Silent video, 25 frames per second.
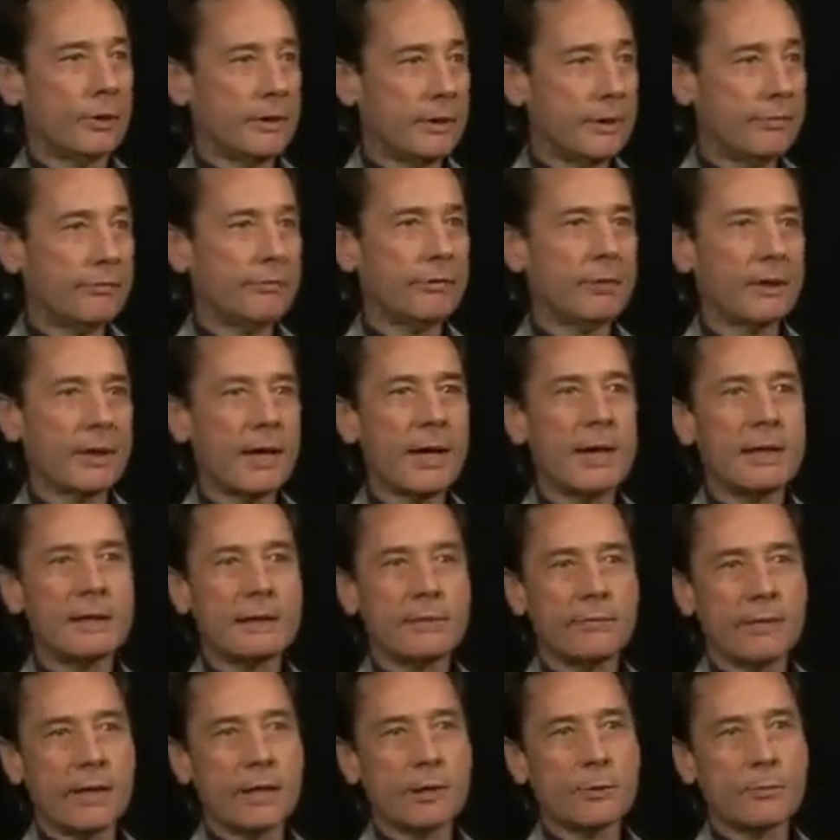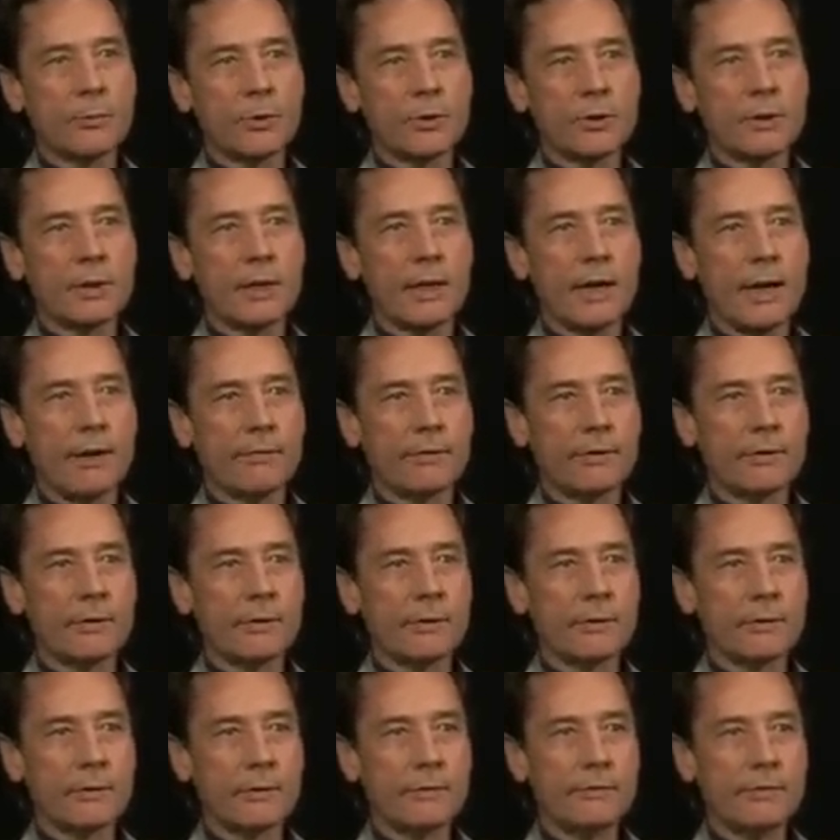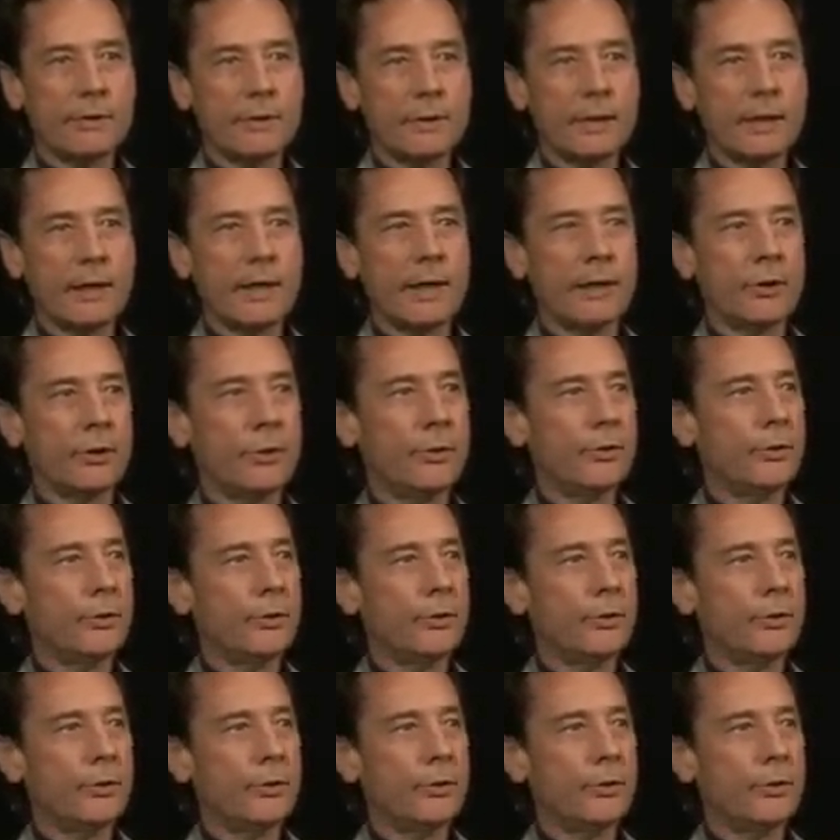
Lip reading: different kinds of experts that have to fit together.